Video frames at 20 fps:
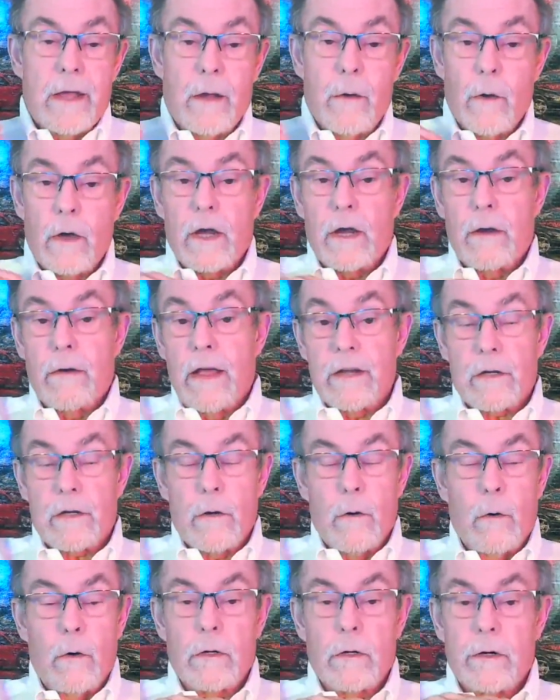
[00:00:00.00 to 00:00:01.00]
going around the
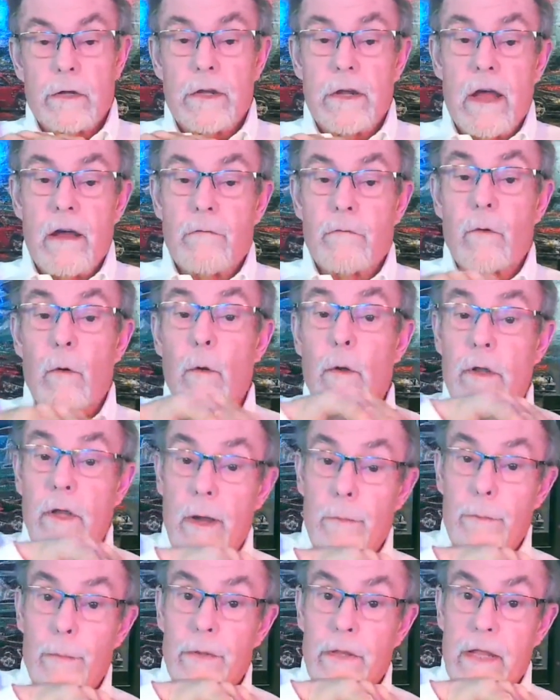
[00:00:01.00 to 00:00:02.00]
corner, you're not
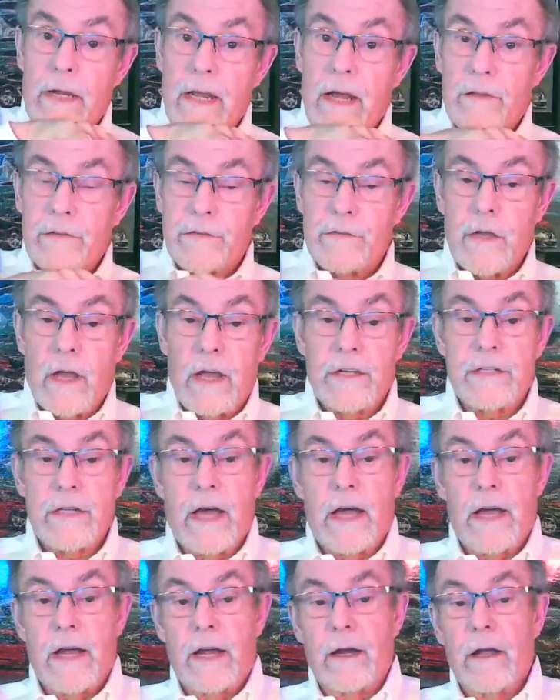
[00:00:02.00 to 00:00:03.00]
rolling up on that outside
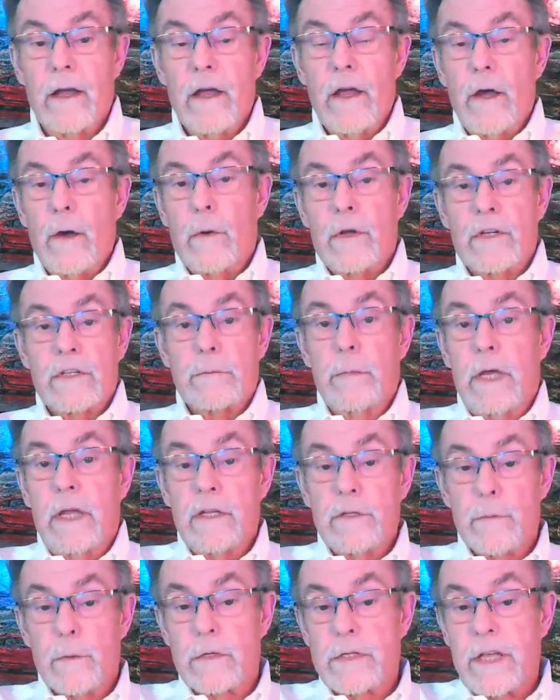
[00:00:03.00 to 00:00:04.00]
tire, which
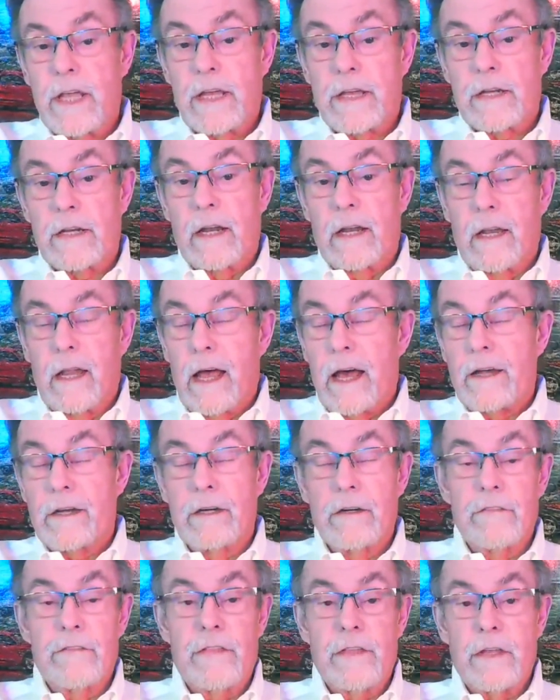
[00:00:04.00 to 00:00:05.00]
means we're taking a
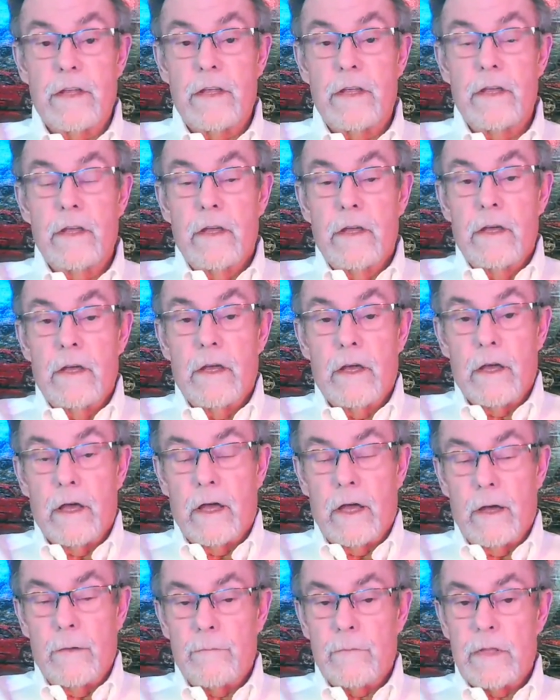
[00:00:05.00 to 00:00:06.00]
lot of the
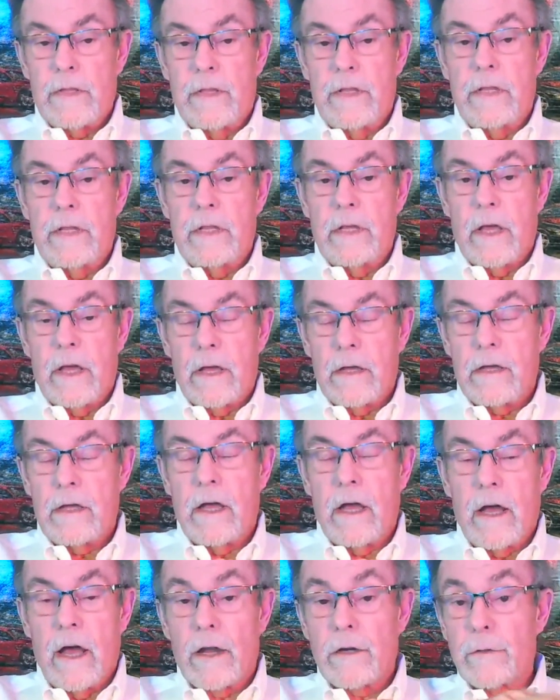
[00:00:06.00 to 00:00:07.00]
uh, the uh,
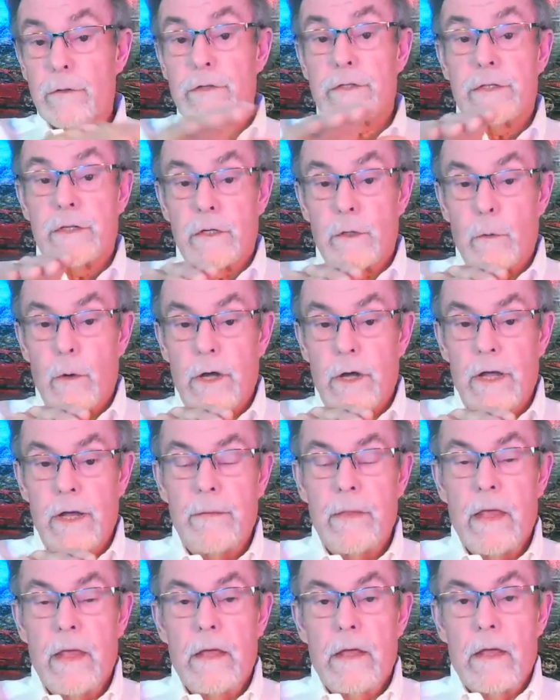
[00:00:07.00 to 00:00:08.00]
understeer
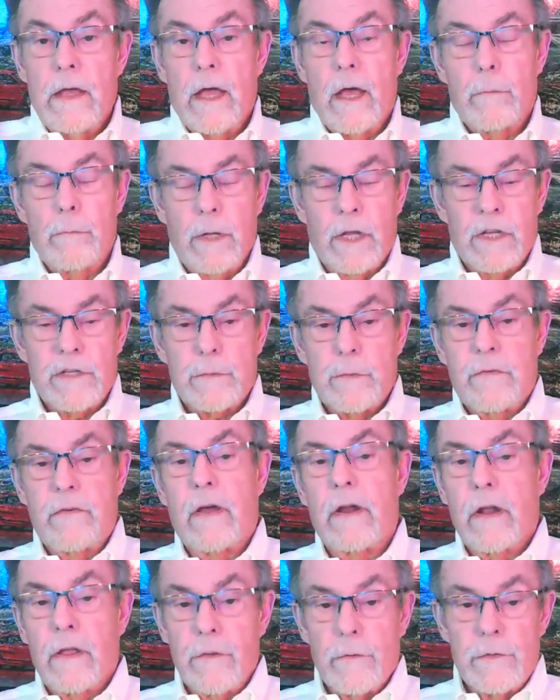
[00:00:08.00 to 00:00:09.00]
away. And plus, we've
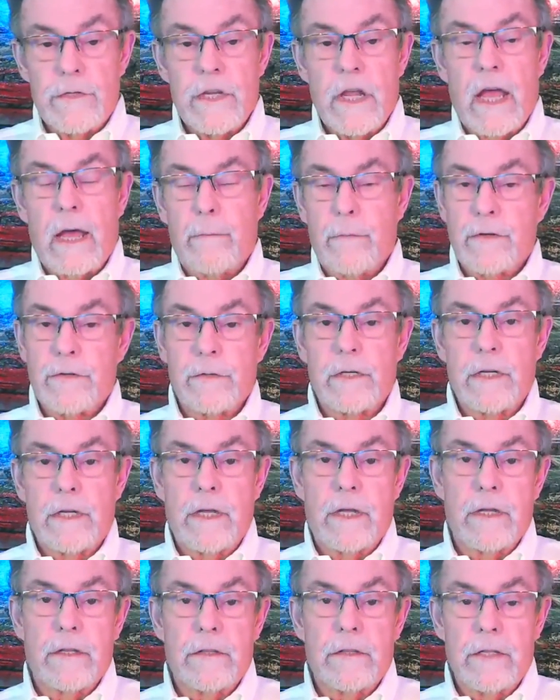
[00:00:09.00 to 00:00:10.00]
got other
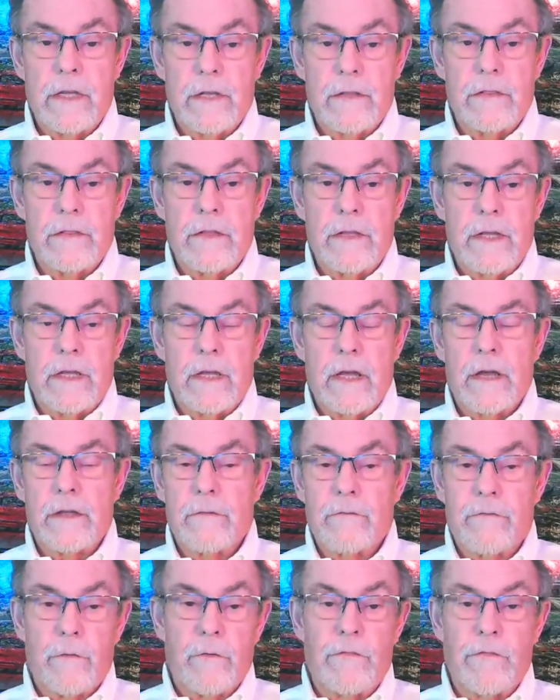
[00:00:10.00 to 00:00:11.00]
geometry in in the uh,
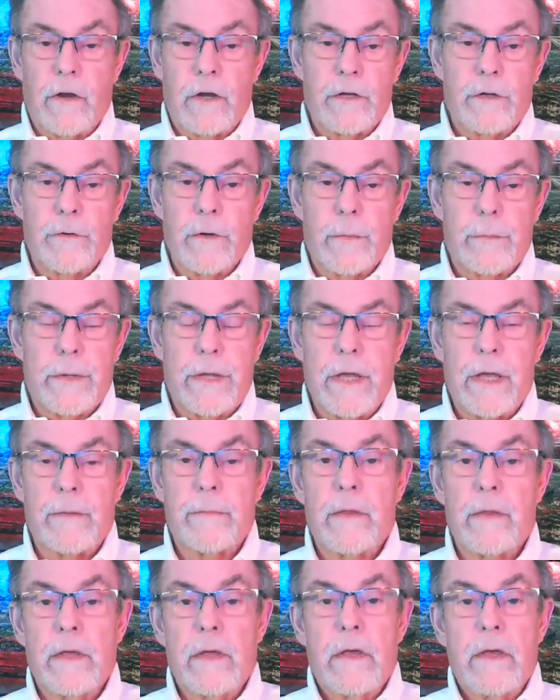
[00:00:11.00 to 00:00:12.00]
front grip
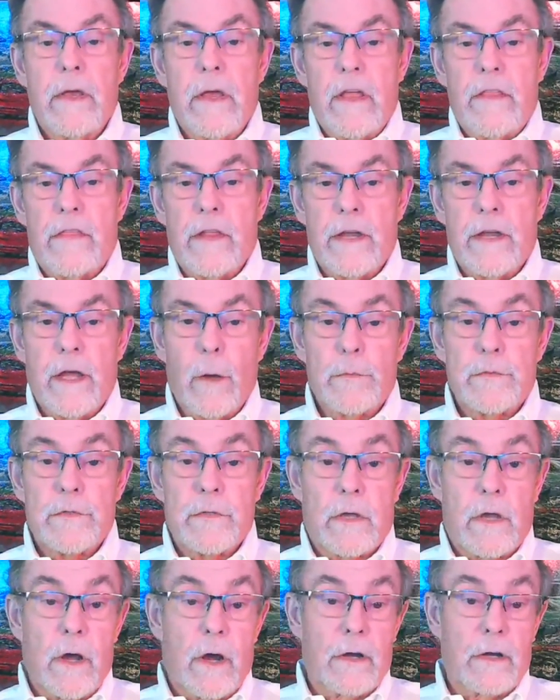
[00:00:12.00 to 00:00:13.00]
kit that helps
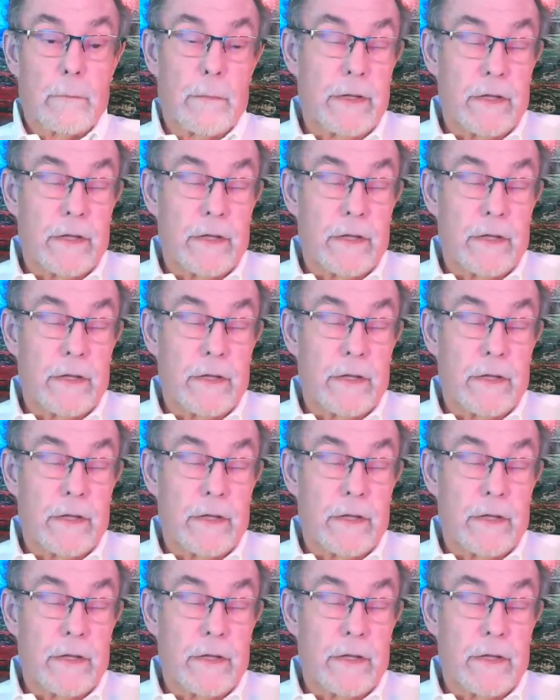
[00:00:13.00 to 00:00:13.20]
the car. I